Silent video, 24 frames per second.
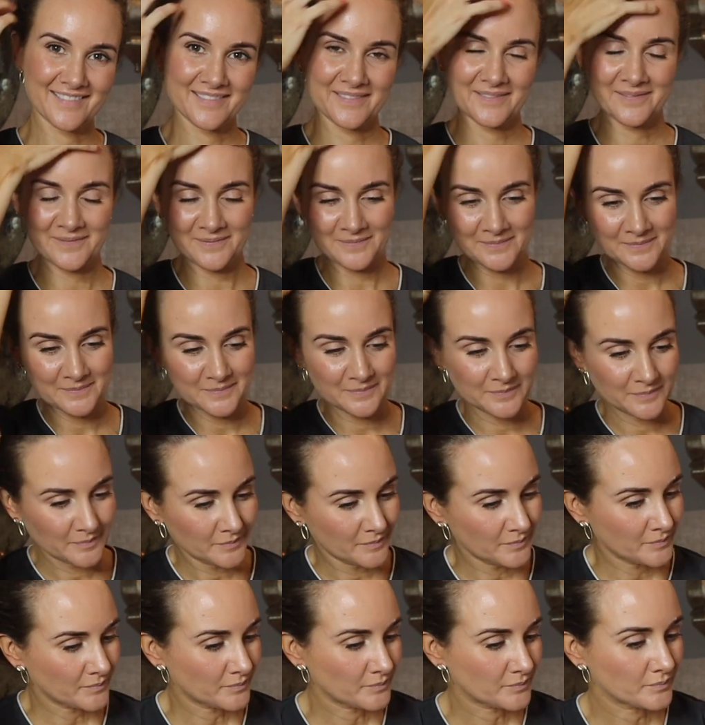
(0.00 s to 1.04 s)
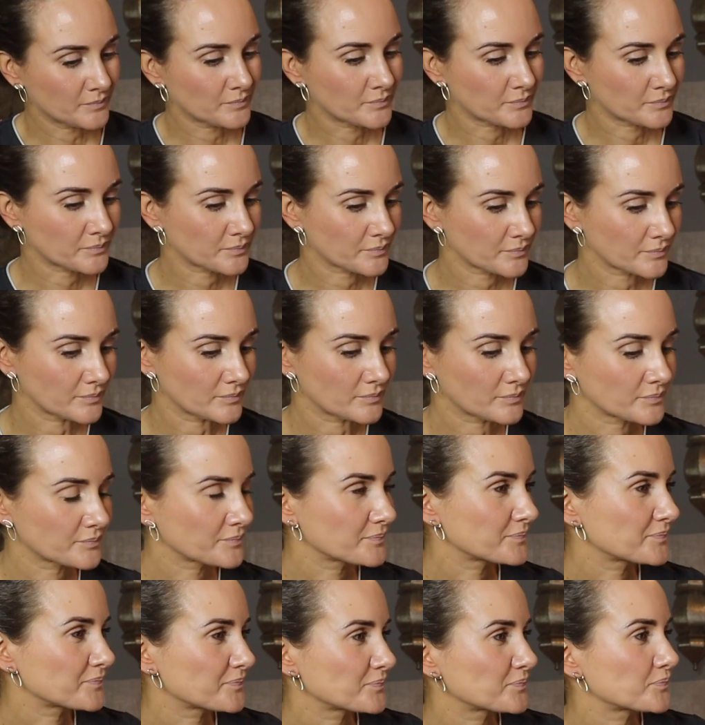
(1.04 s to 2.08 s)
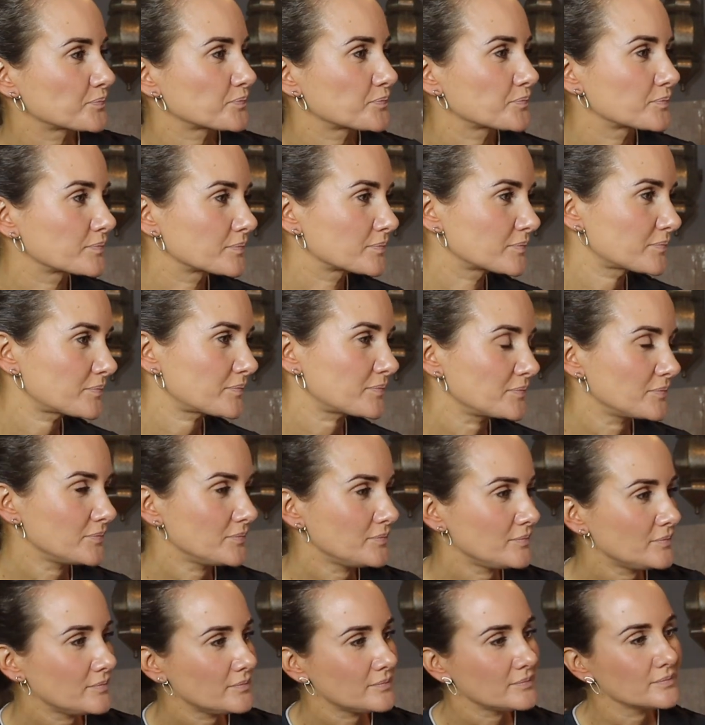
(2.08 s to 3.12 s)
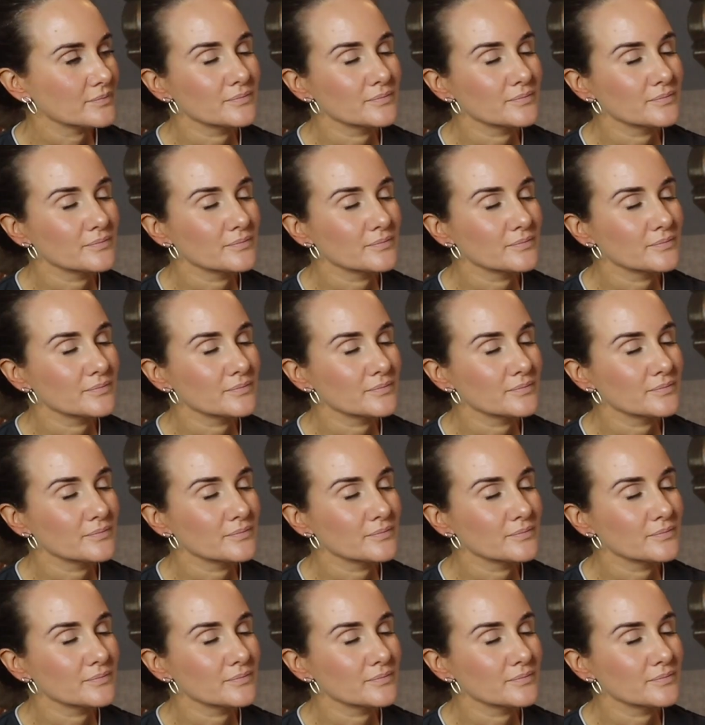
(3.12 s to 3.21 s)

No words are spoken by the person on screen.